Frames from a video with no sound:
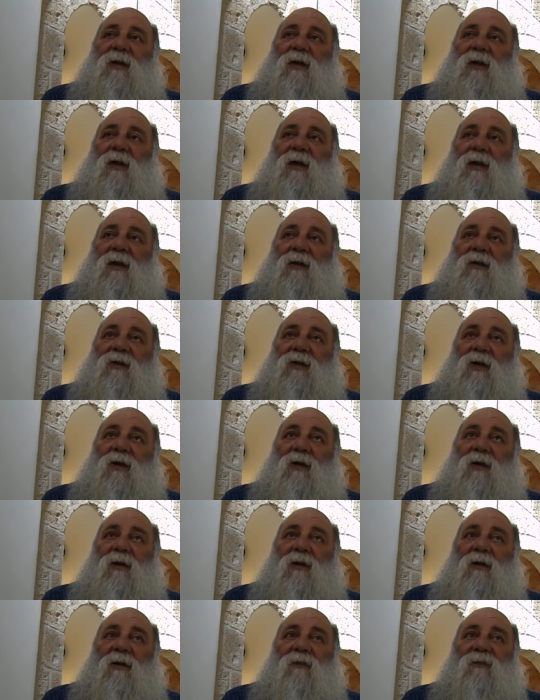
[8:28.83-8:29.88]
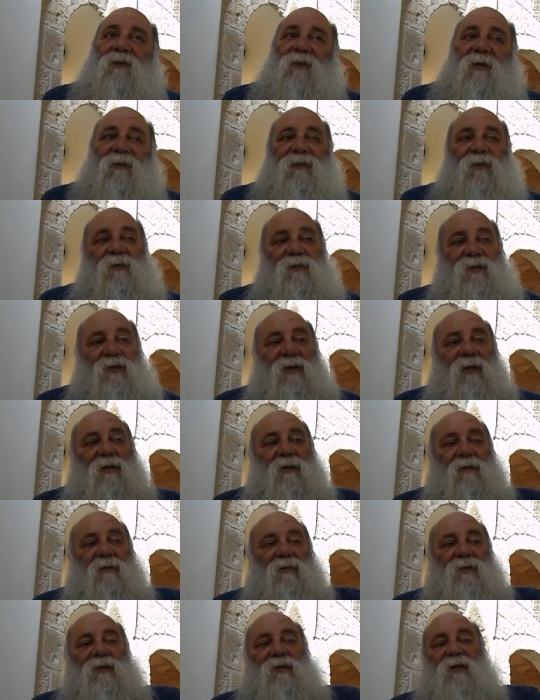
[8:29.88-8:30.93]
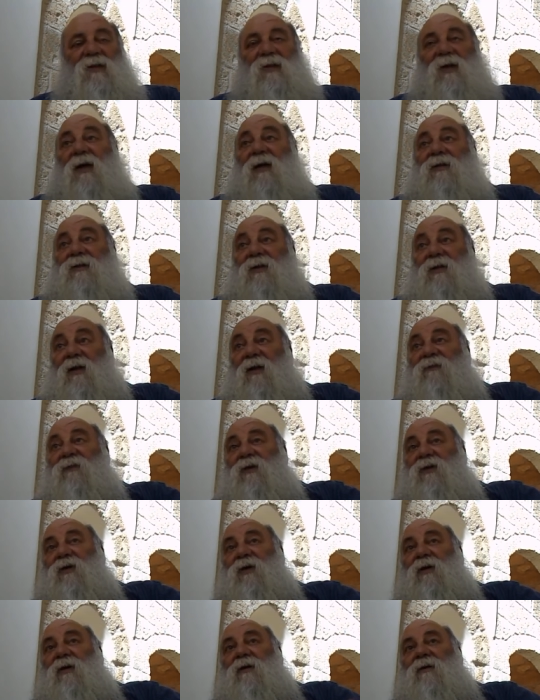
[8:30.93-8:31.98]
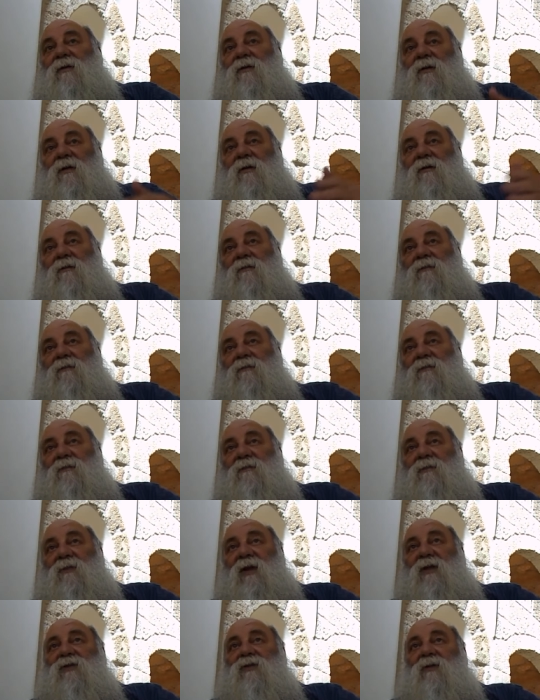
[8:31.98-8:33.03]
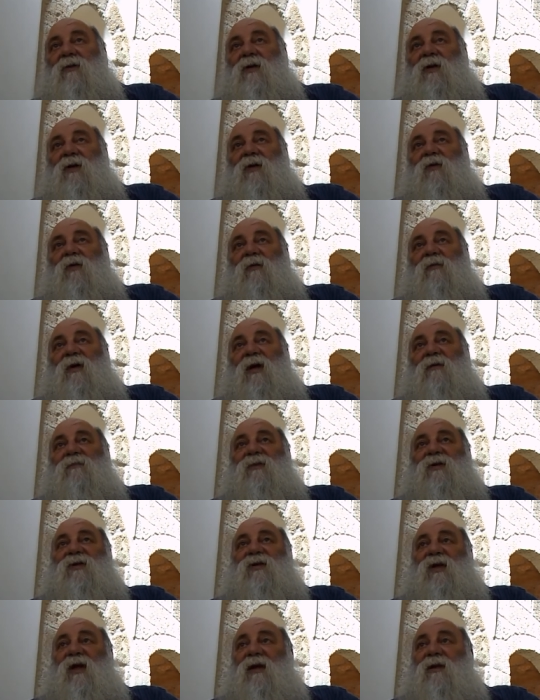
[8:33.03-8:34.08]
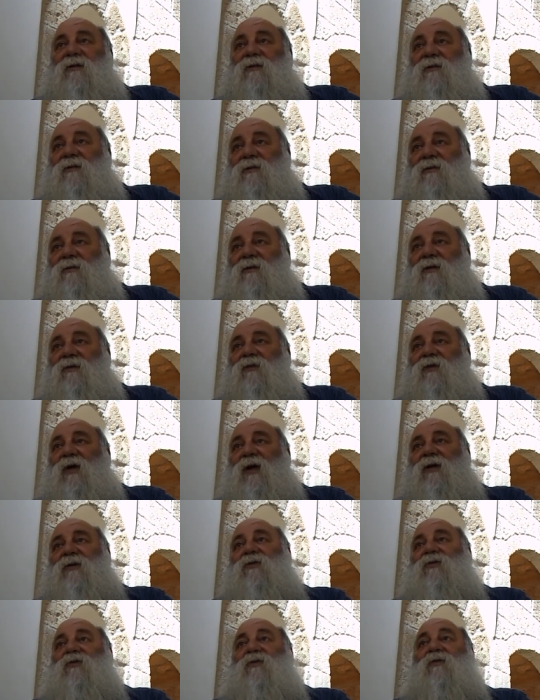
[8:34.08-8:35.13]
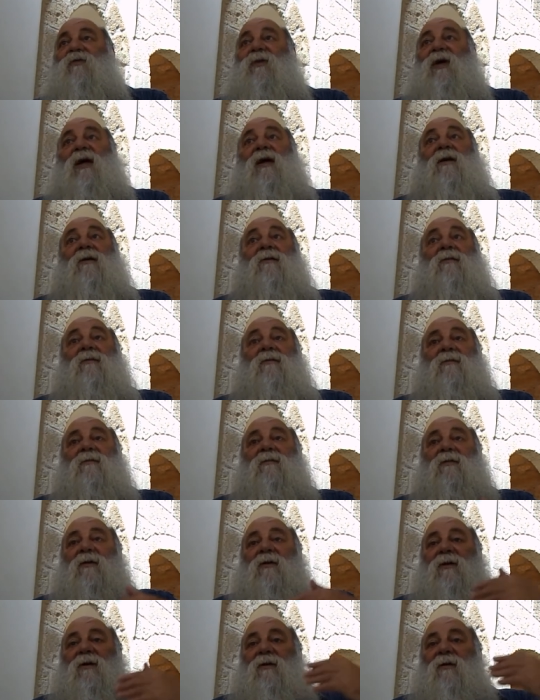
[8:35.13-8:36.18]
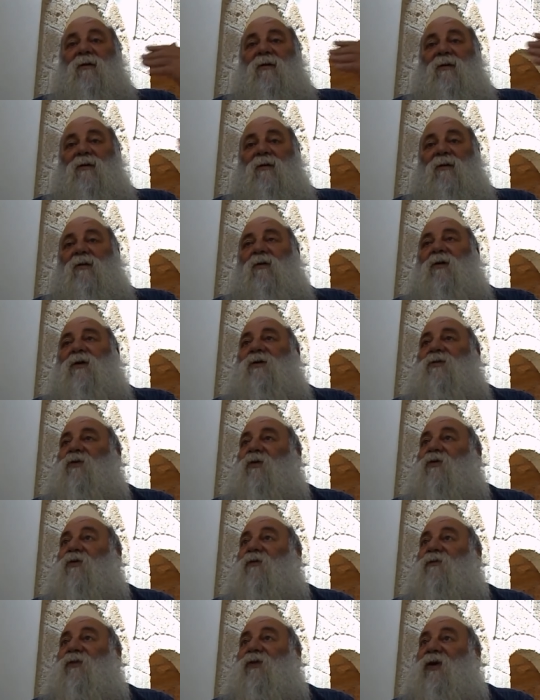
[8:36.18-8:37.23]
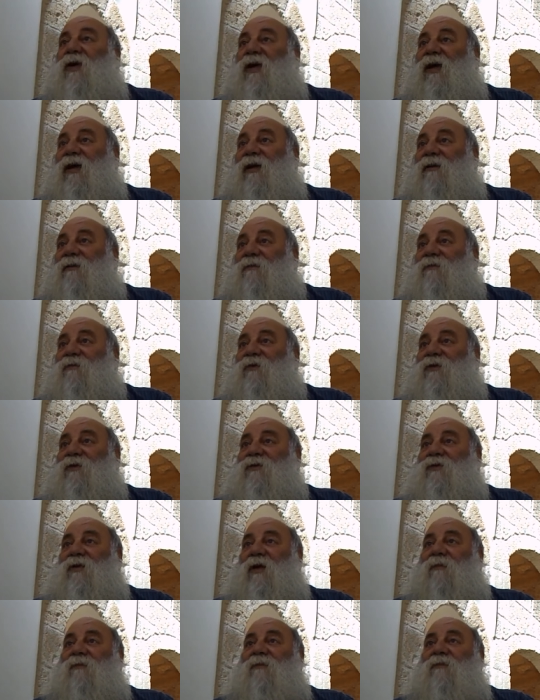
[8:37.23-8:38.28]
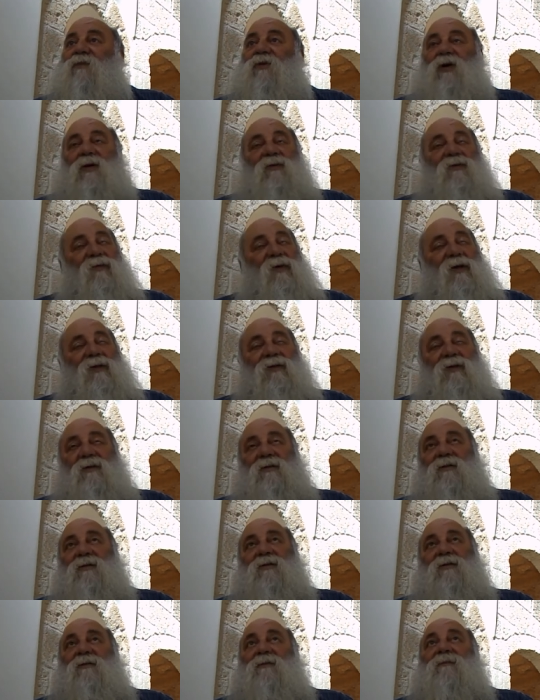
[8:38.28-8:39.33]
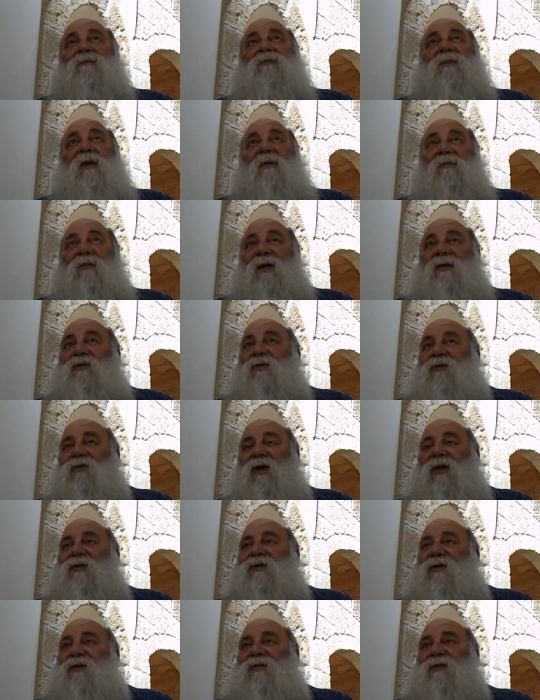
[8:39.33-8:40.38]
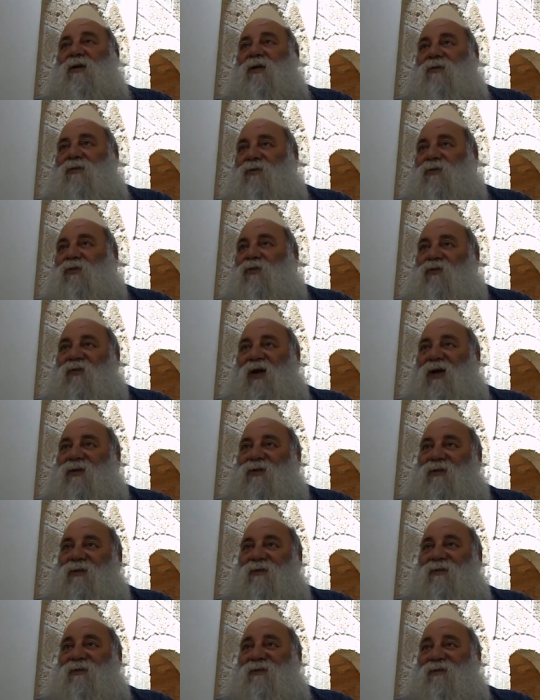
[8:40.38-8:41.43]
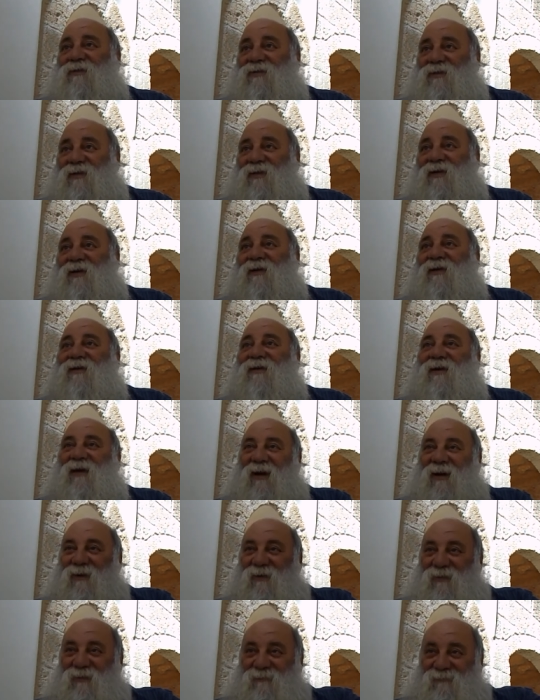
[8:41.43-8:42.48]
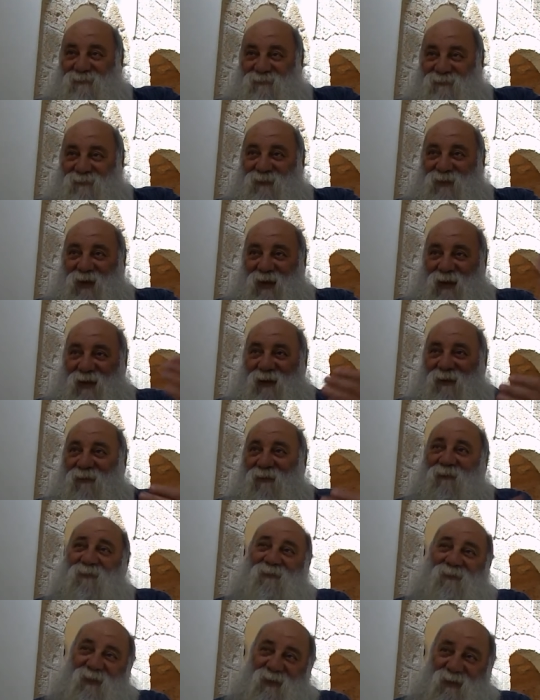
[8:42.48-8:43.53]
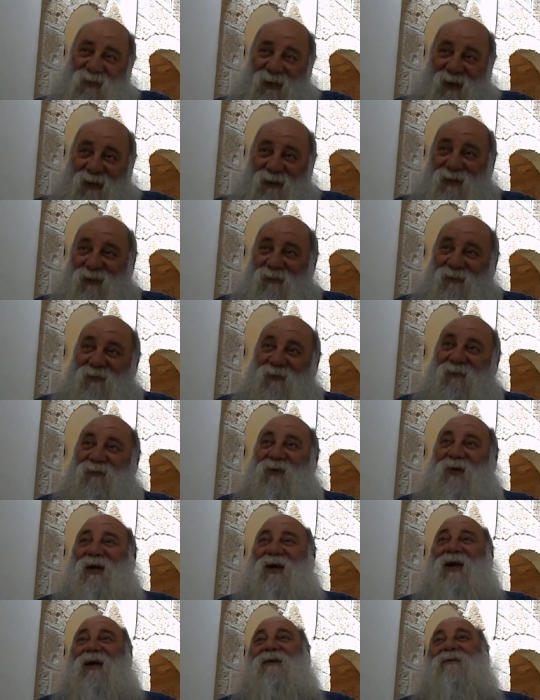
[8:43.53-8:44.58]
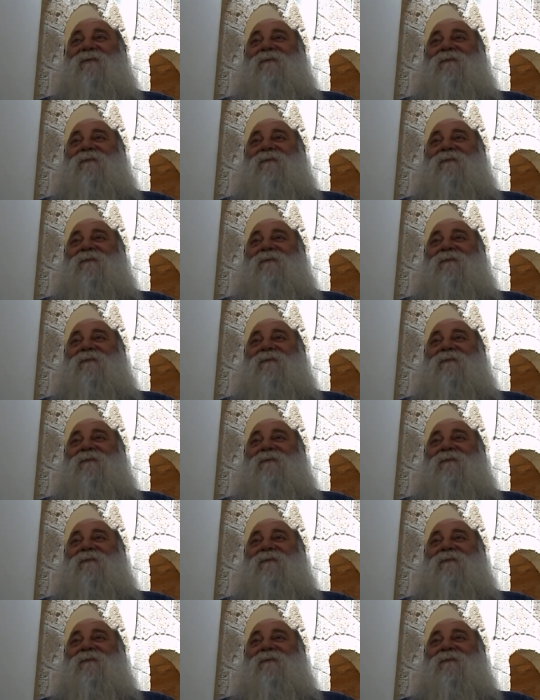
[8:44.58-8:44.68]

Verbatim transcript: And uh, if if you see all the details and everything, and uh, naturally we made mistakes, and we had to make it all over again. Corrections. Some corrections, but corrections are not corrections. They are taking off and starting all over again.